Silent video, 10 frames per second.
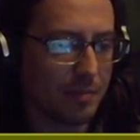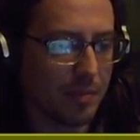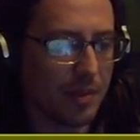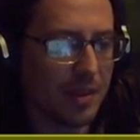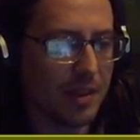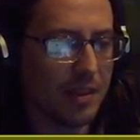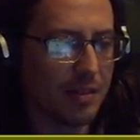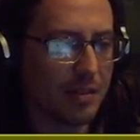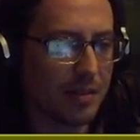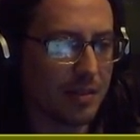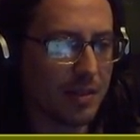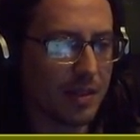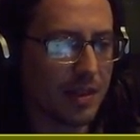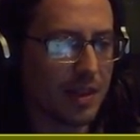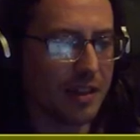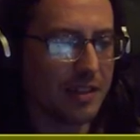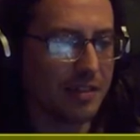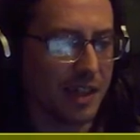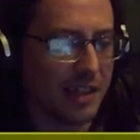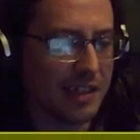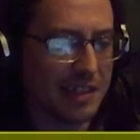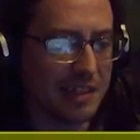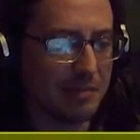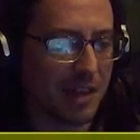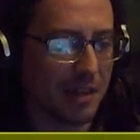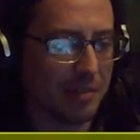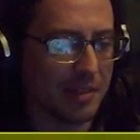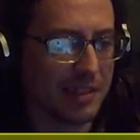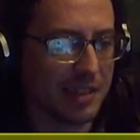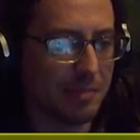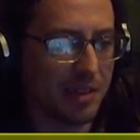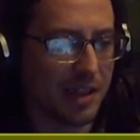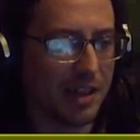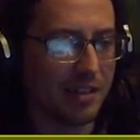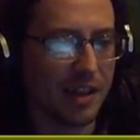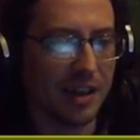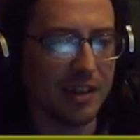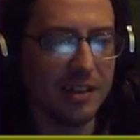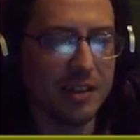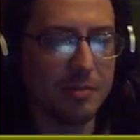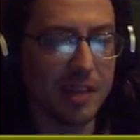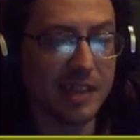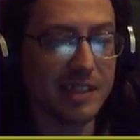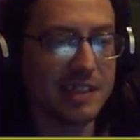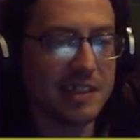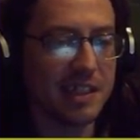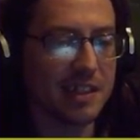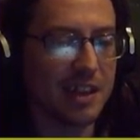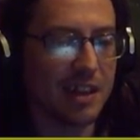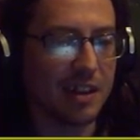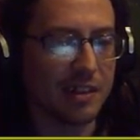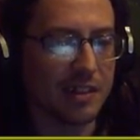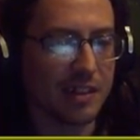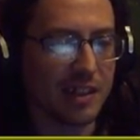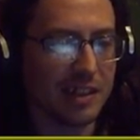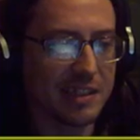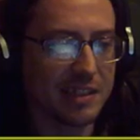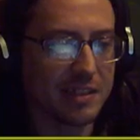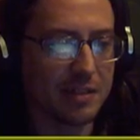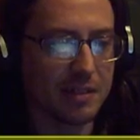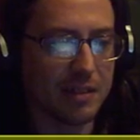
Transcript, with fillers: I'm gonna do this, see what happens, and put that out there. We get to see a card at least.